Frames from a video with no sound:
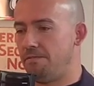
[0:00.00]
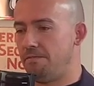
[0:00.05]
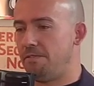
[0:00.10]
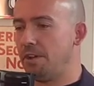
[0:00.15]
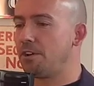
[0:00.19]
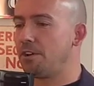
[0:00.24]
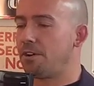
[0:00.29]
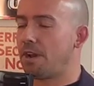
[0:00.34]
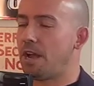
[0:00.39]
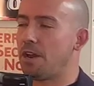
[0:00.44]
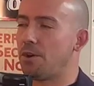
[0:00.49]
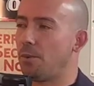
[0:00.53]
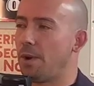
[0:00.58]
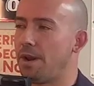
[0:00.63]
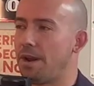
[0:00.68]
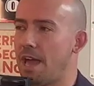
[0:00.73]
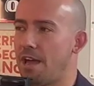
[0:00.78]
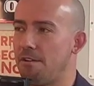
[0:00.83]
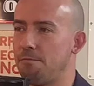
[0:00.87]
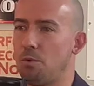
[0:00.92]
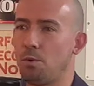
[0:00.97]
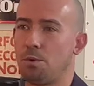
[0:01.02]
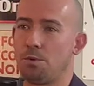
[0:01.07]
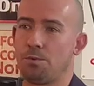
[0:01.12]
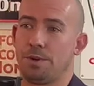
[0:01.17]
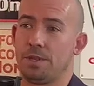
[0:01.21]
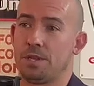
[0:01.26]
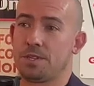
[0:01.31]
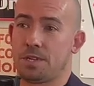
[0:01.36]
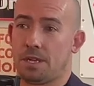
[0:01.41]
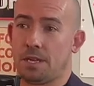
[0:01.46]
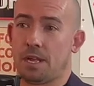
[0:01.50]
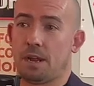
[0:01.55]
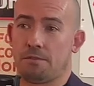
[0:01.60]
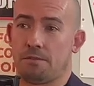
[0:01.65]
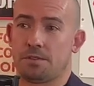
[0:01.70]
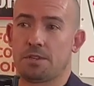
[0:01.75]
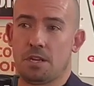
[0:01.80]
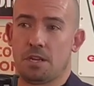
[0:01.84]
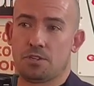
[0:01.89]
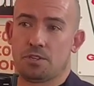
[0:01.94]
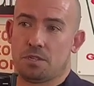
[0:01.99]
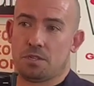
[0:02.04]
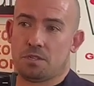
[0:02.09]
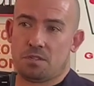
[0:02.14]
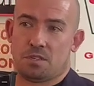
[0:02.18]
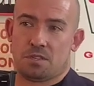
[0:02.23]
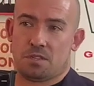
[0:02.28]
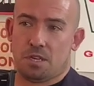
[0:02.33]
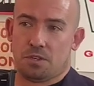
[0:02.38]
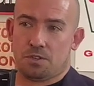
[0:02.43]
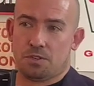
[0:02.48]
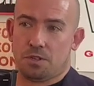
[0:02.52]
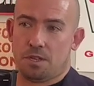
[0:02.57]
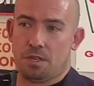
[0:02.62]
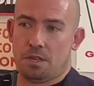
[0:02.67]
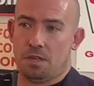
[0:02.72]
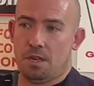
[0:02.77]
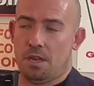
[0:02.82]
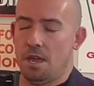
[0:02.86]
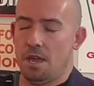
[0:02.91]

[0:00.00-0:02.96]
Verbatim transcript: figuring out a way to have more real estate conversations, essentially.